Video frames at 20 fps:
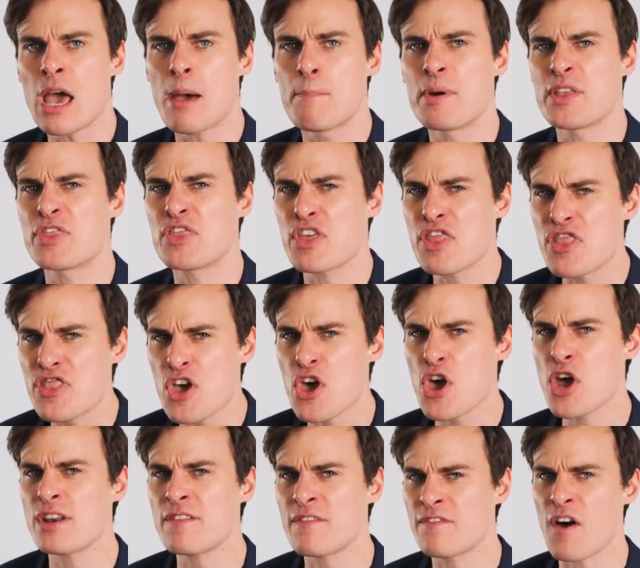But the
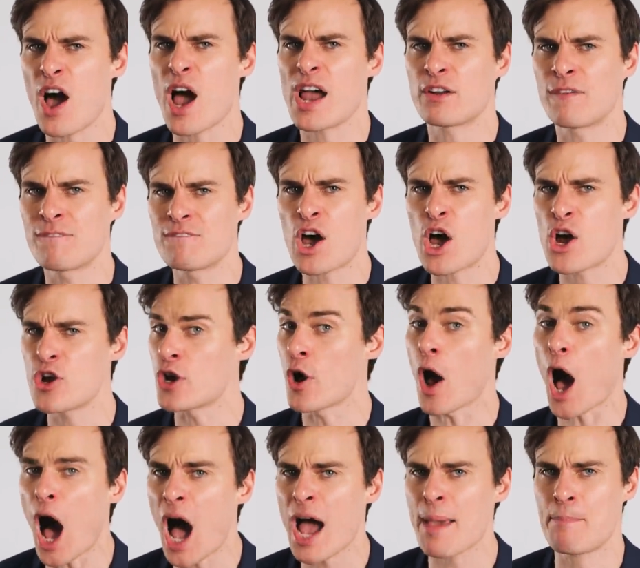third and final
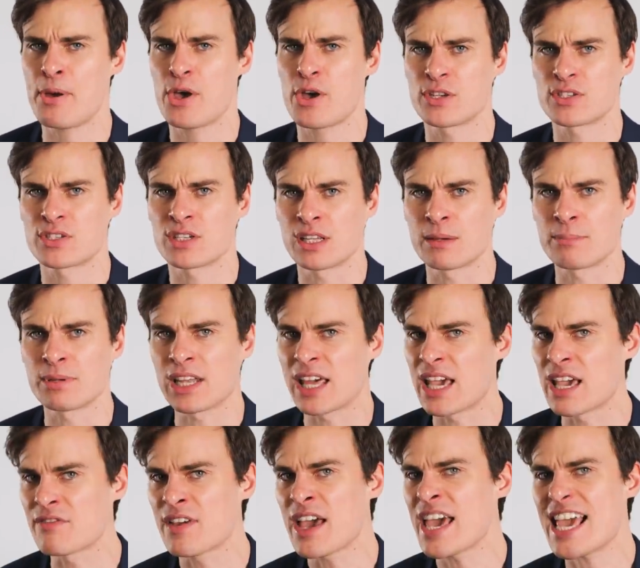photo, I personally
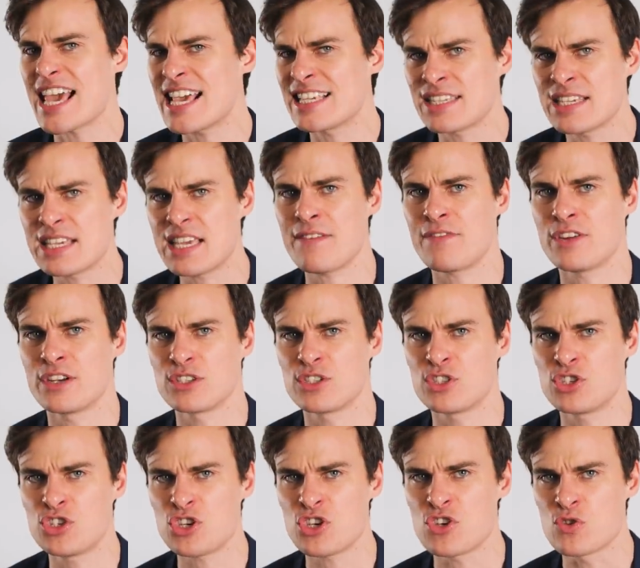believe, isn't given
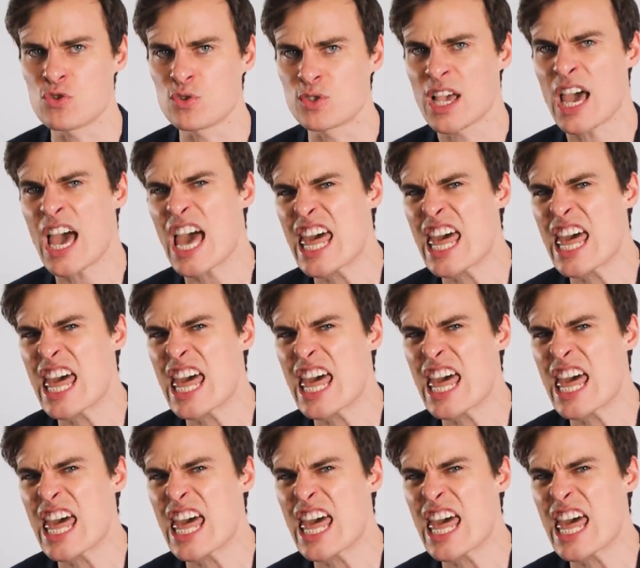its dues.